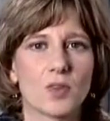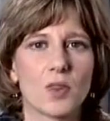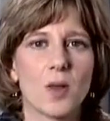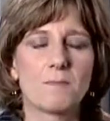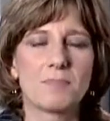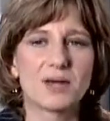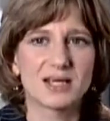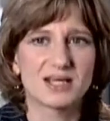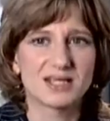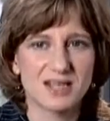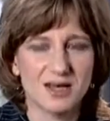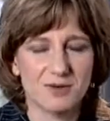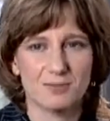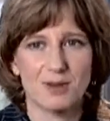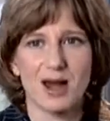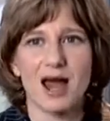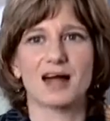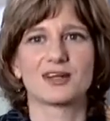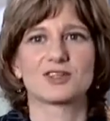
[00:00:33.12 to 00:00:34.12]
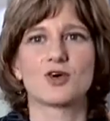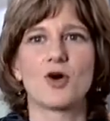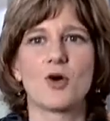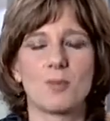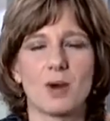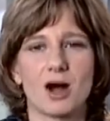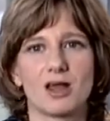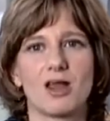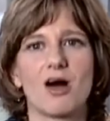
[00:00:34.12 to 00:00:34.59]
the biggest impact
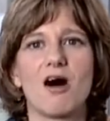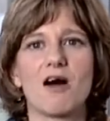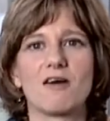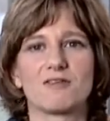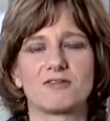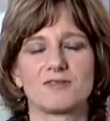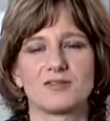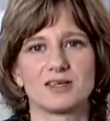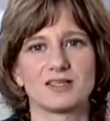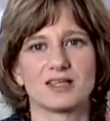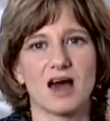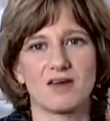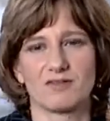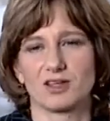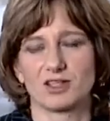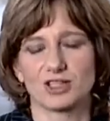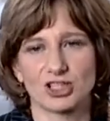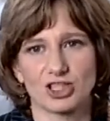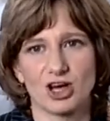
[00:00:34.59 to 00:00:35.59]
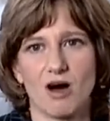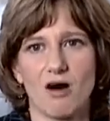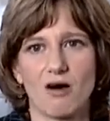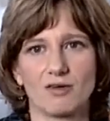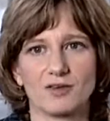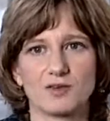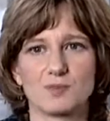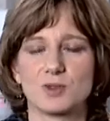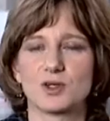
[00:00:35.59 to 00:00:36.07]
on my life is having a
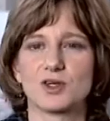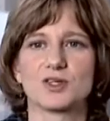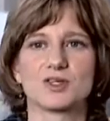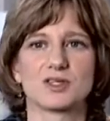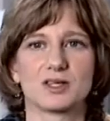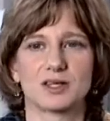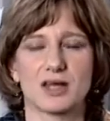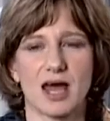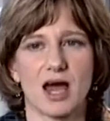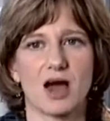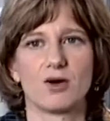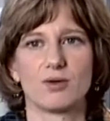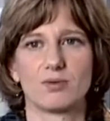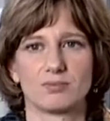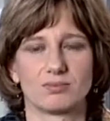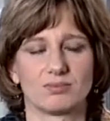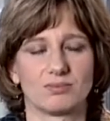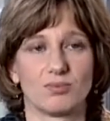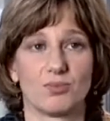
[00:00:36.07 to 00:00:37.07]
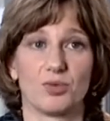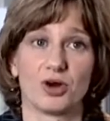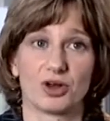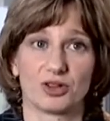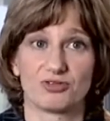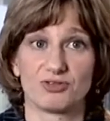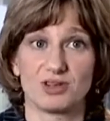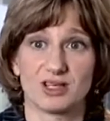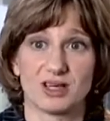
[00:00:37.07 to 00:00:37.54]
child, because I now
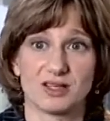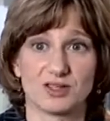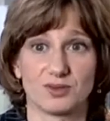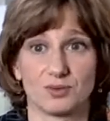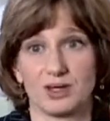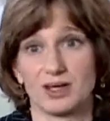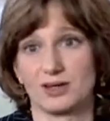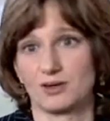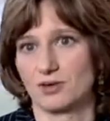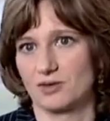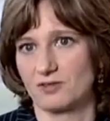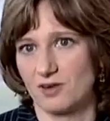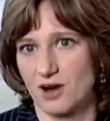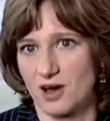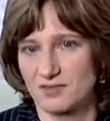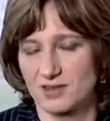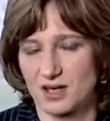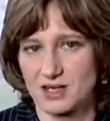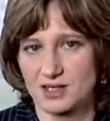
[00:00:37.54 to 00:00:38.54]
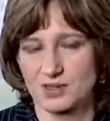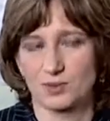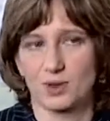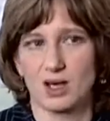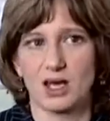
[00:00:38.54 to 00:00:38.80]
work 3 days a week, not 5 days a